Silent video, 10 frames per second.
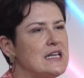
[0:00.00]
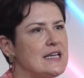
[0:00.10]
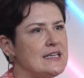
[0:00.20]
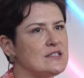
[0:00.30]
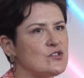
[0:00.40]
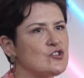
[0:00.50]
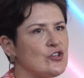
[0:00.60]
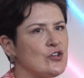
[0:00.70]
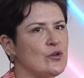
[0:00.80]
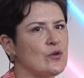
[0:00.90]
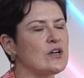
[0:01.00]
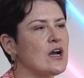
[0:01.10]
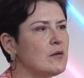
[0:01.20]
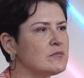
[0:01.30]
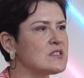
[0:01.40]
is to
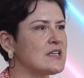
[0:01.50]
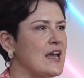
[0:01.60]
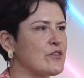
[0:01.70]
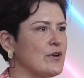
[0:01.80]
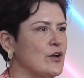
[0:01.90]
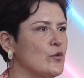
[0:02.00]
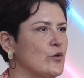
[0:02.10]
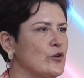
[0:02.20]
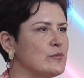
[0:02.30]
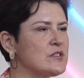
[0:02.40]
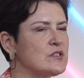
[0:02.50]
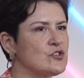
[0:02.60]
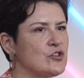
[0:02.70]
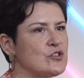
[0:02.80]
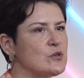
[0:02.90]
come together in groups,
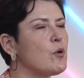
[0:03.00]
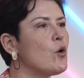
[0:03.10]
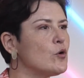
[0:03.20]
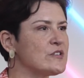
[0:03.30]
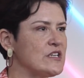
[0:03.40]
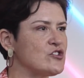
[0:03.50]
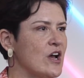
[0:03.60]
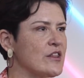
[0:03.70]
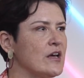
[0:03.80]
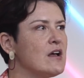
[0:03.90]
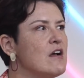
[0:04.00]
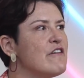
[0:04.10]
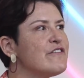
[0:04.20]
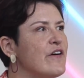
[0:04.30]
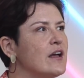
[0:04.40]
to support each other,
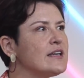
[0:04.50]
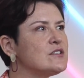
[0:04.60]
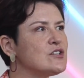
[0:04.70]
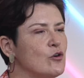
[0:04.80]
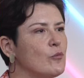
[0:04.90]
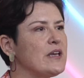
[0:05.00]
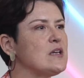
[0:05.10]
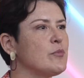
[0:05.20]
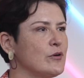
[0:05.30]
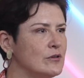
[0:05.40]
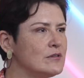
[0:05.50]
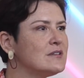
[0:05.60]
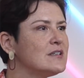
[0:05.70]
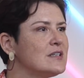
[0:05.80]
find your people